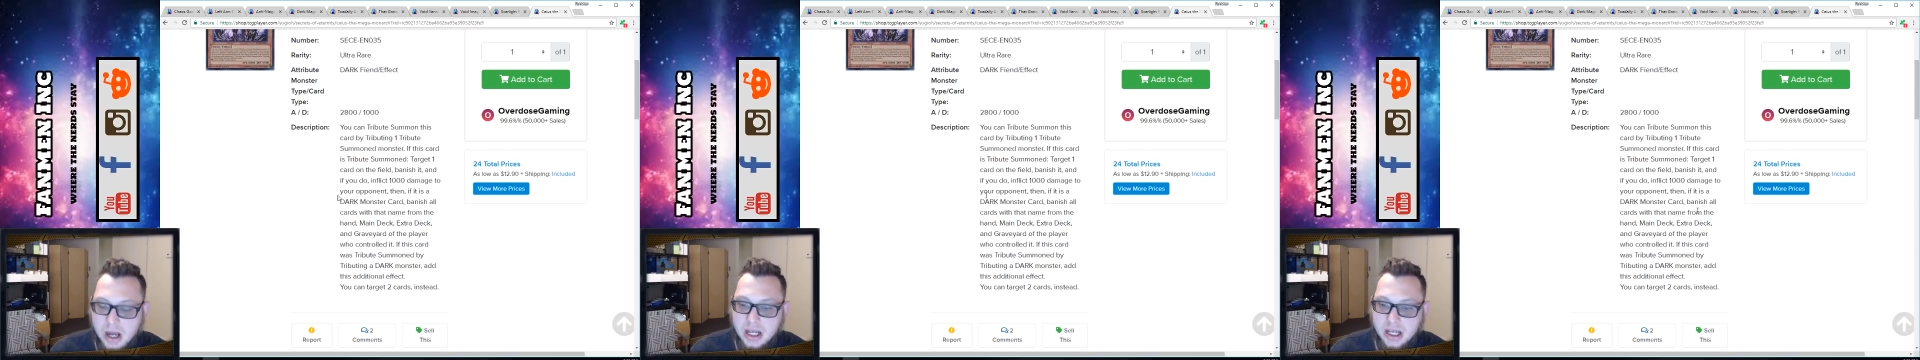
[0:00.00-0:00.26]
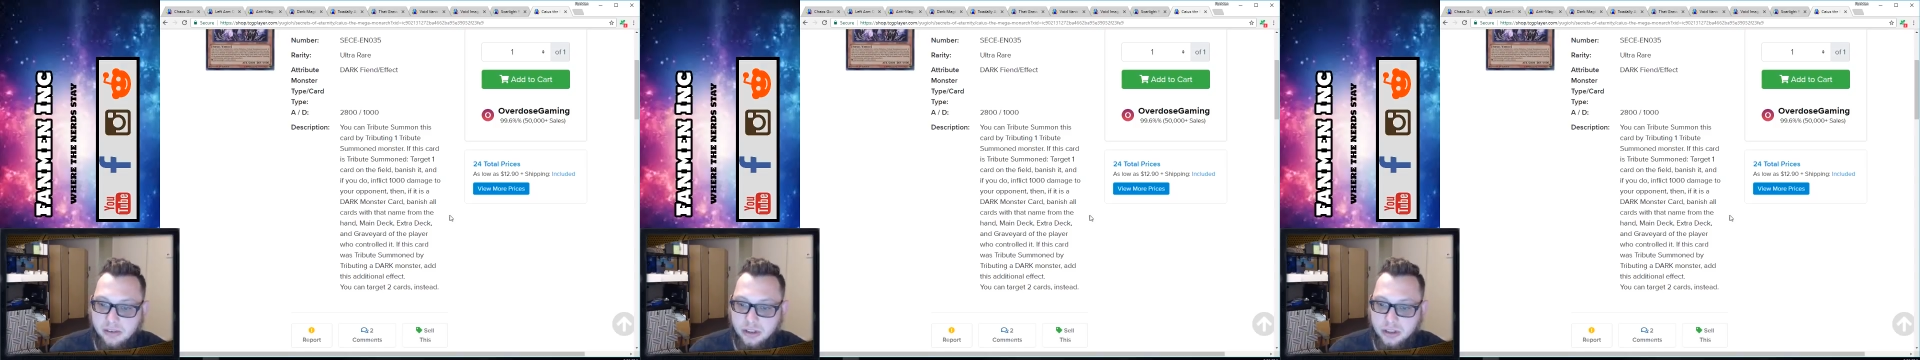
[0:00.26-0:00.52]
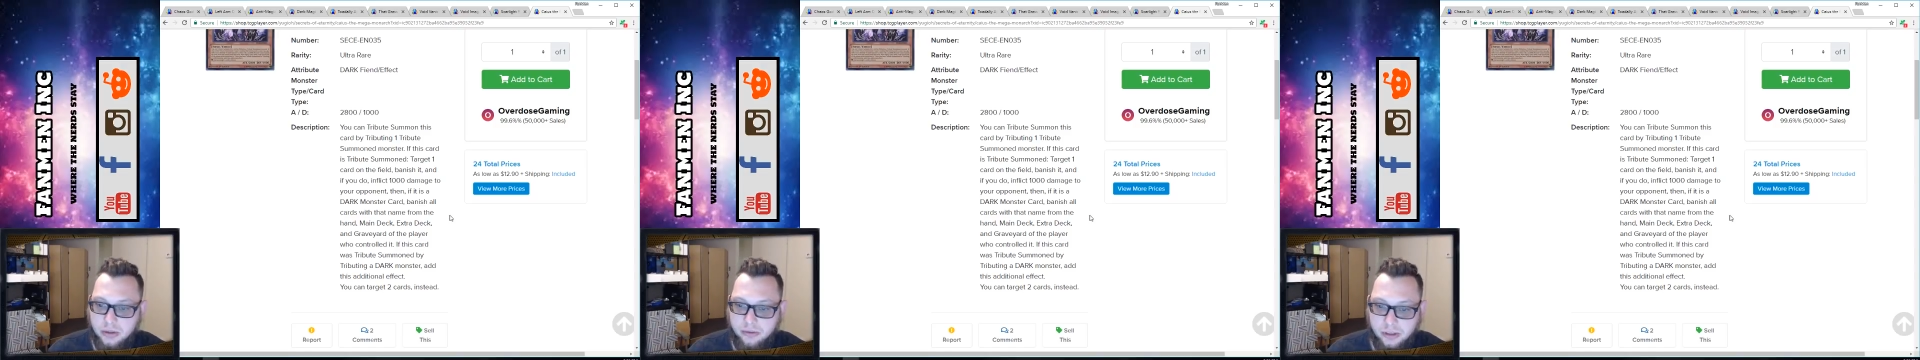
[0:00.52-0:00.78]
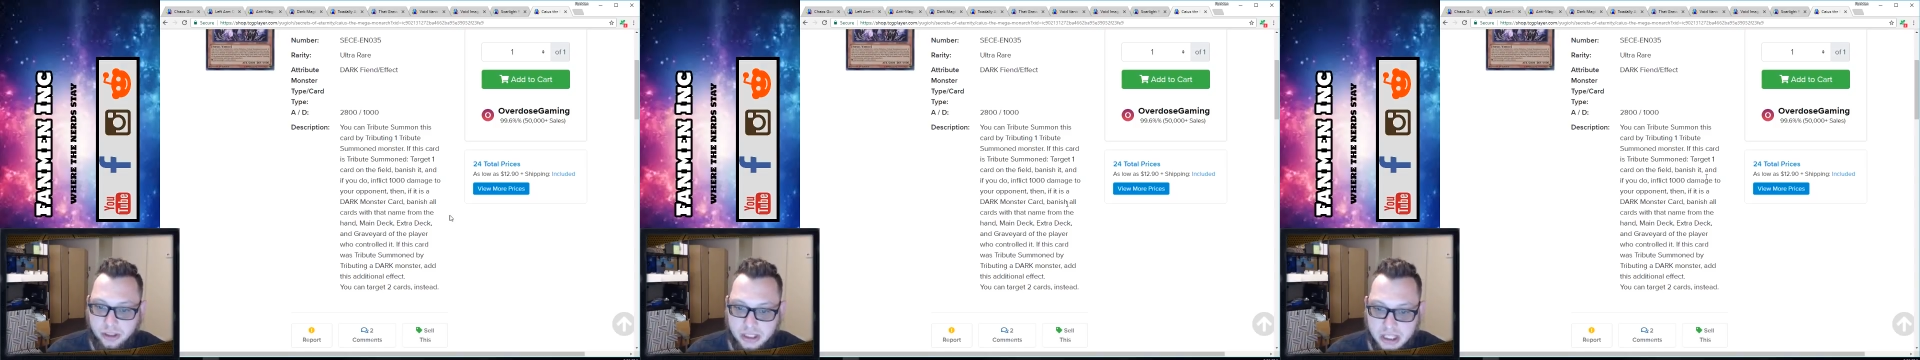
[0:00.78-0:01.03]
If you do
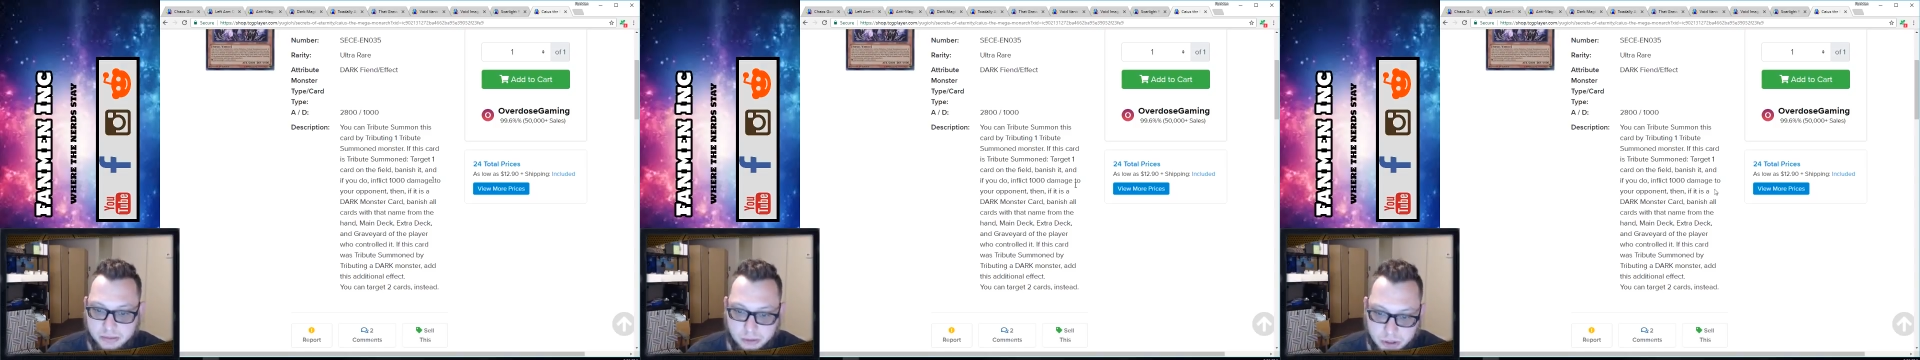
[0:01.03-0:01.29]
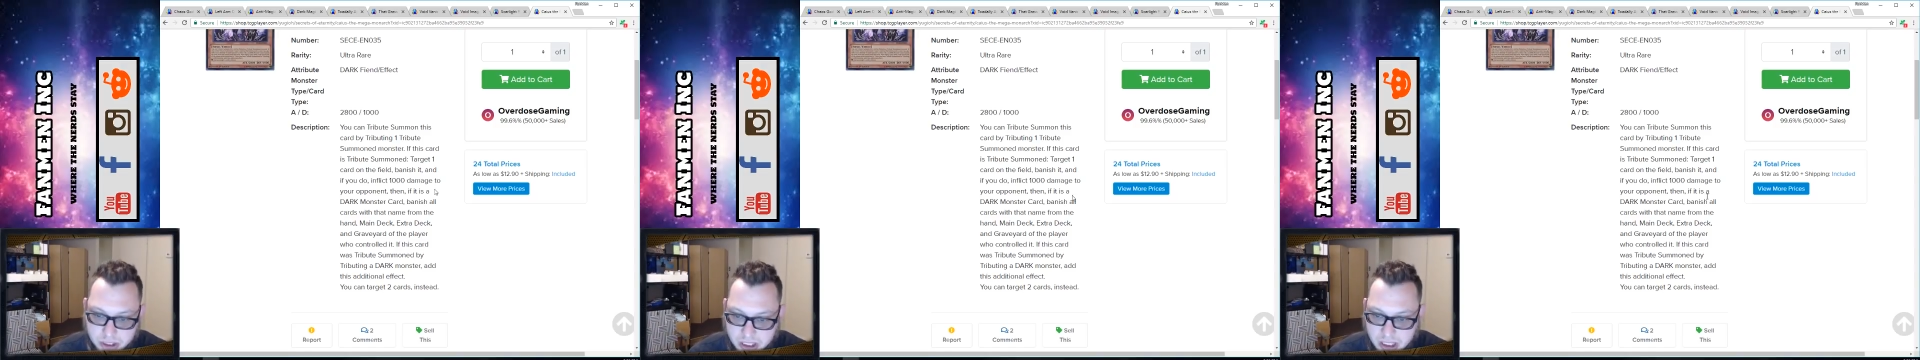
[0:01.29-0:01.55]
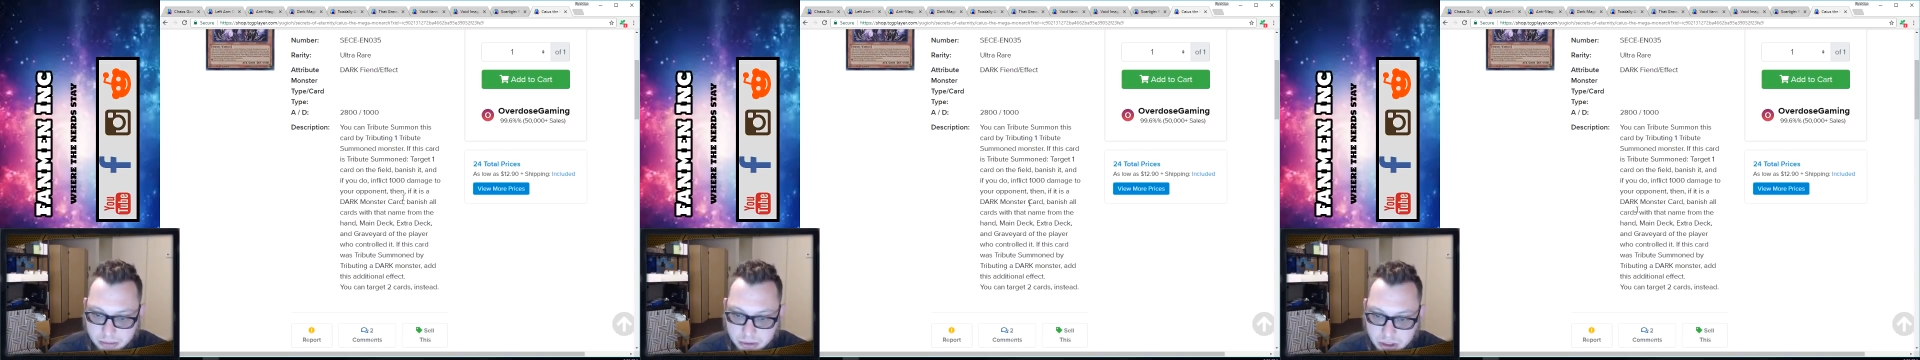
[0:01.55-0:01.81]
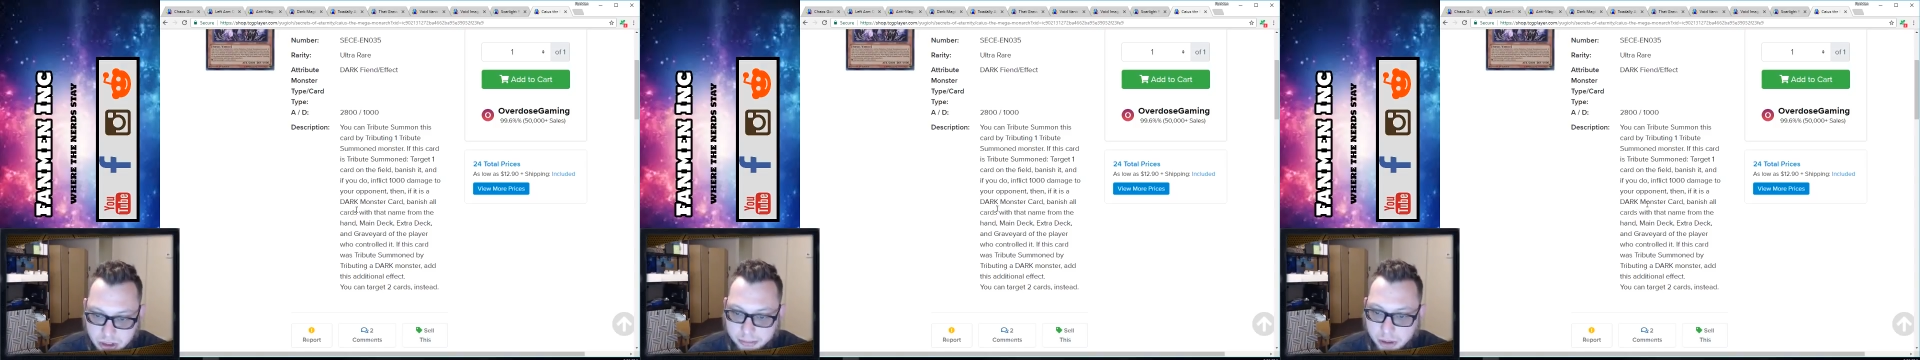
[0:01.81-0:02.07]
inflict 1,000 points of damage
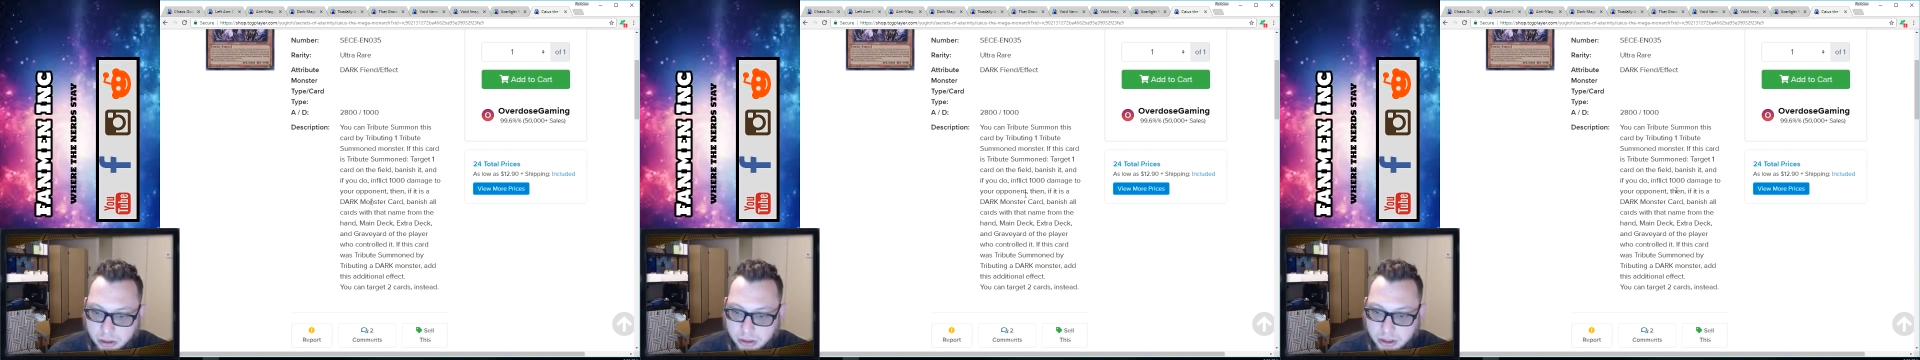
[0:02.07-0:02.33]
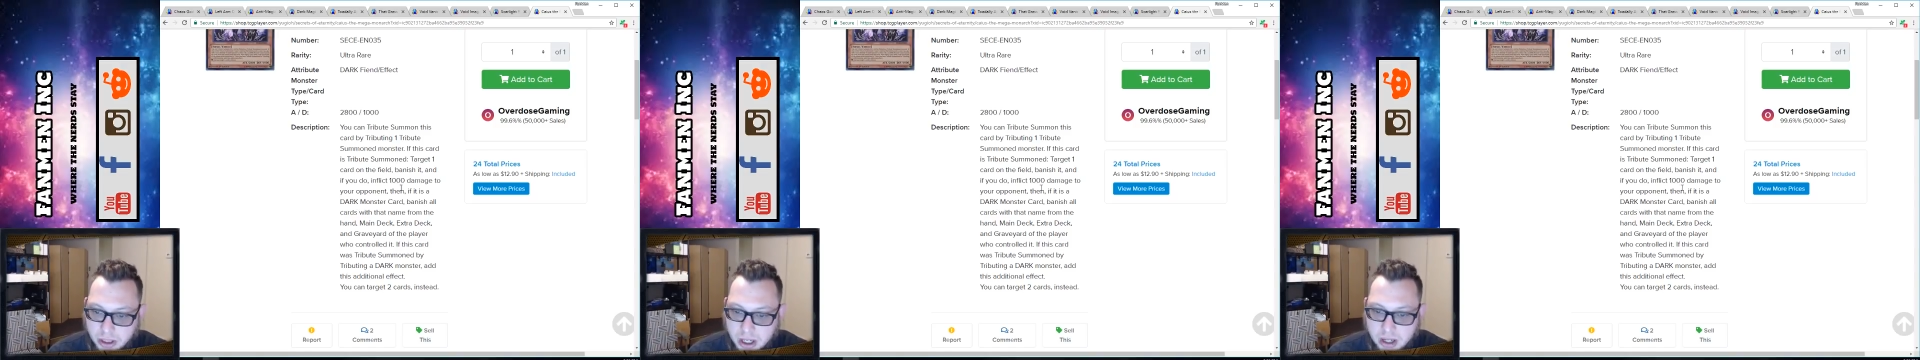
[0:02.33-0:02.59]
to your opponent,